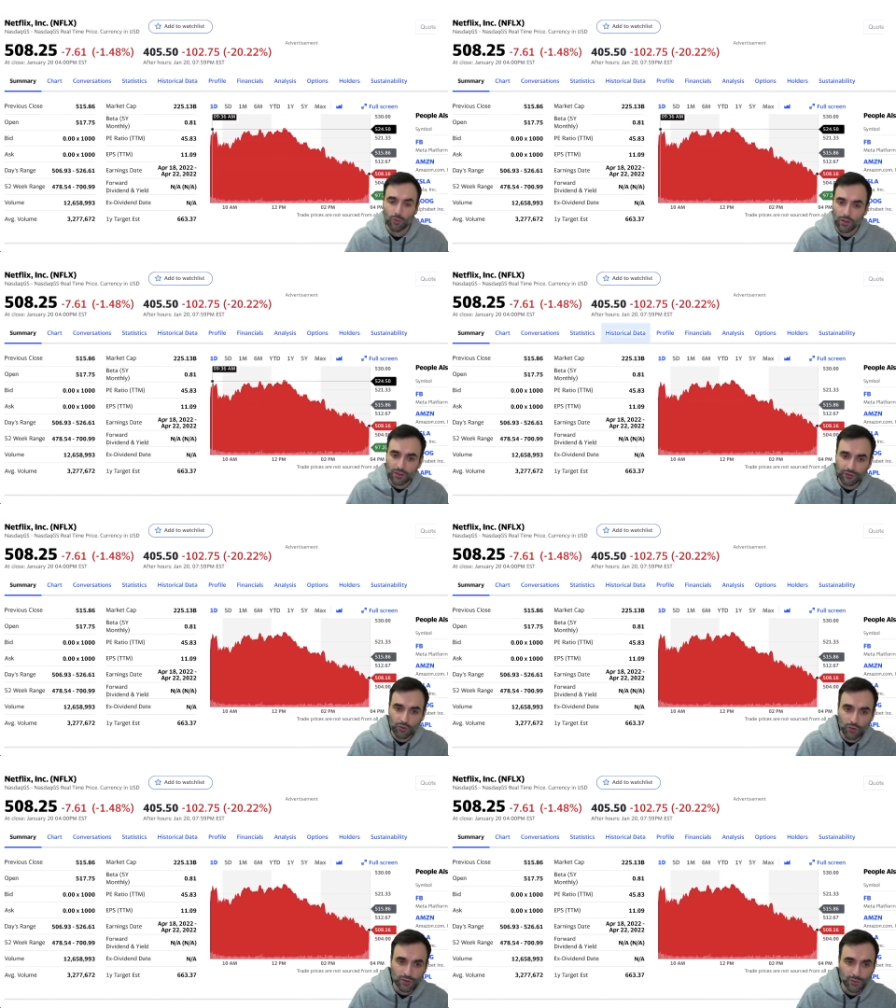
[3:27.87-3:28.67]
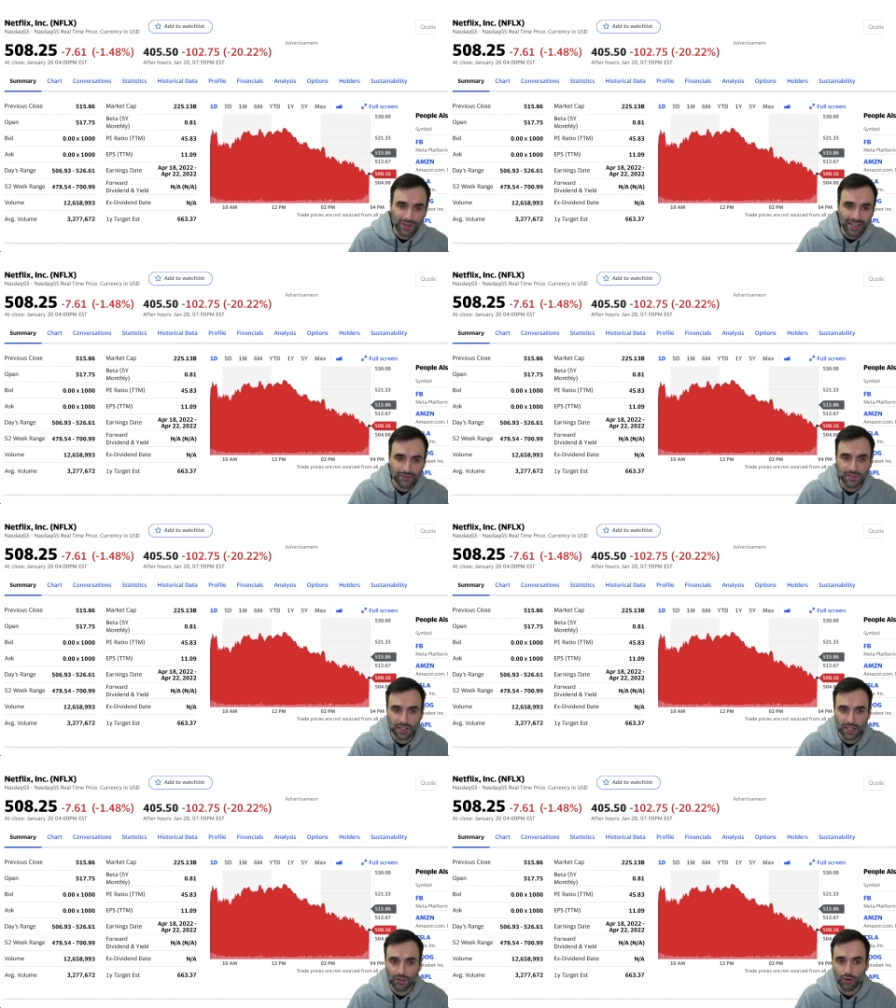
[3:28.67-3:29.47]
Well, of course, we have
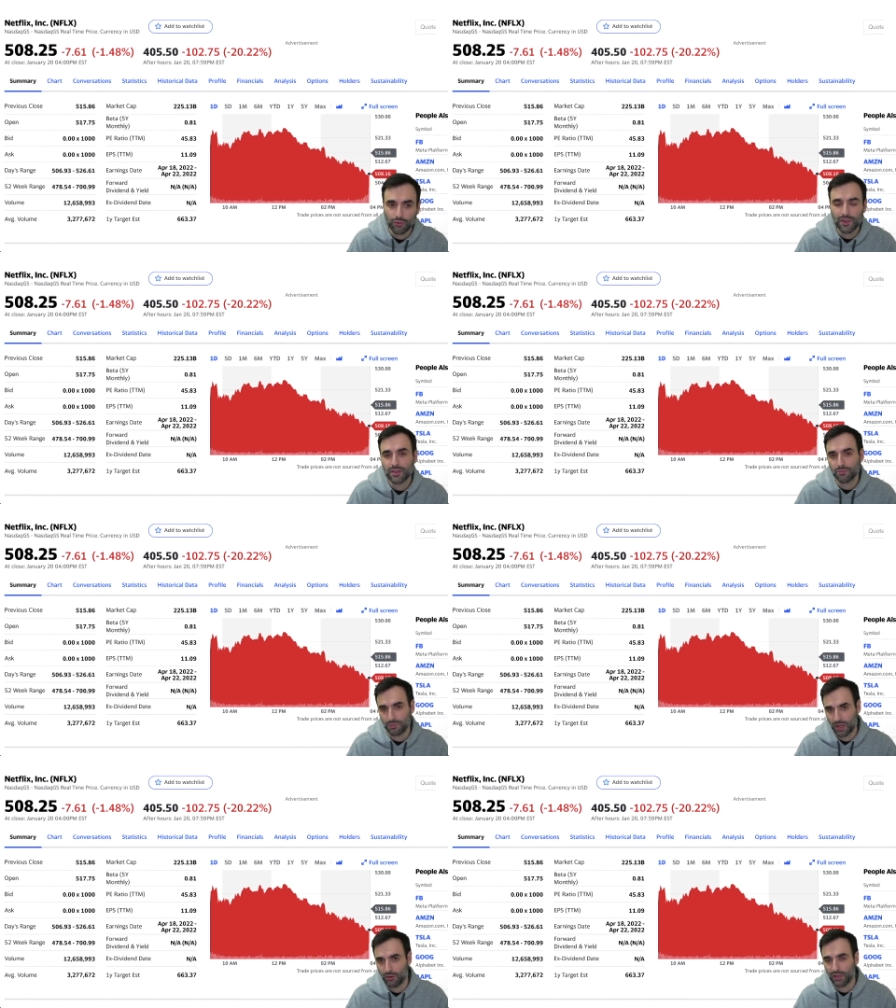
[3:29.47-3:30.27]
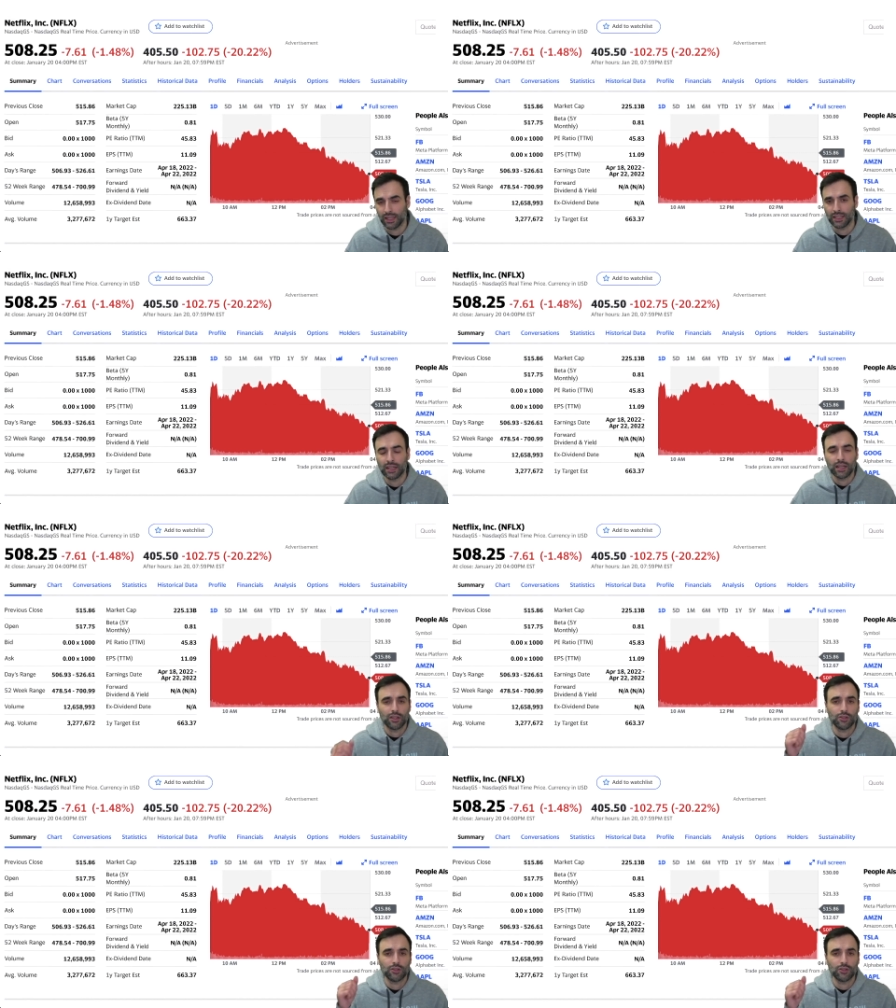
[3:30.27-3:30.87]
seen over this period,